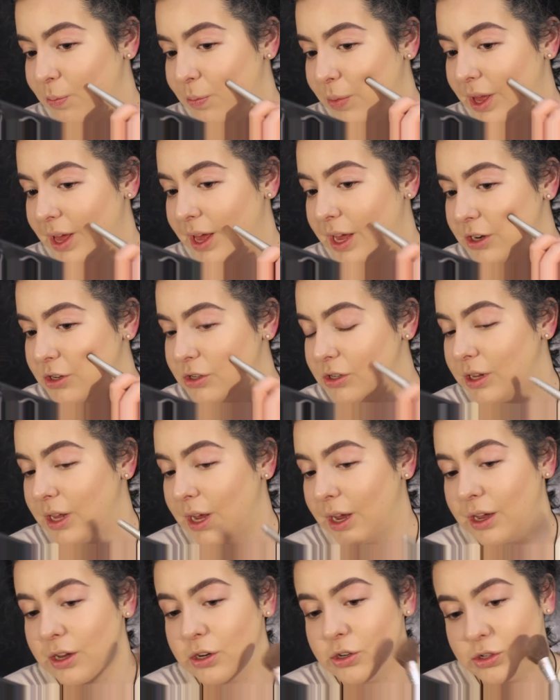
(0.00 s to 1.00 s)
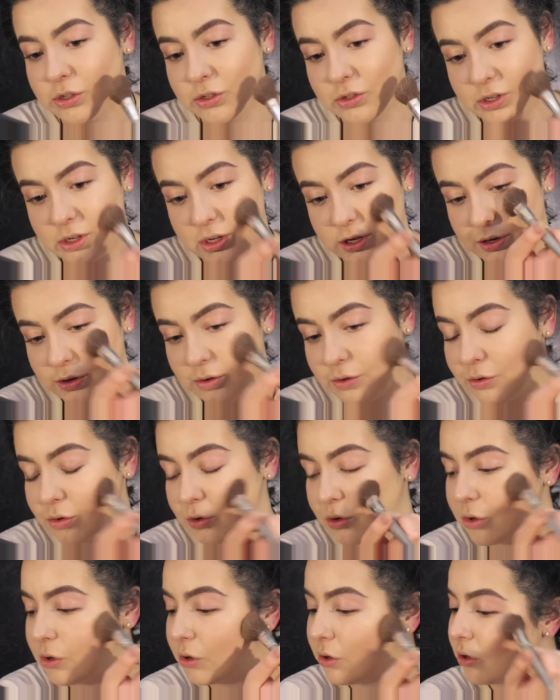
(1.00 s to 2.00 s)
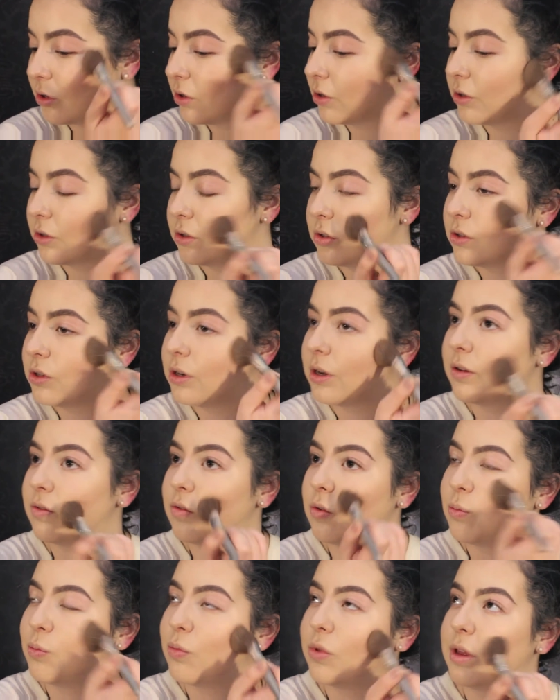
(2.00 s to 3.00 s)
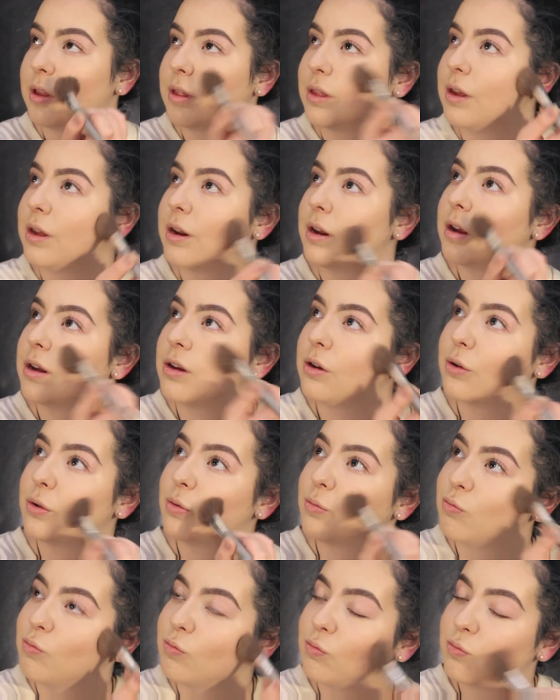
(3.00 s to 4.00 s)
patch like I just did. So now I have to blend that out.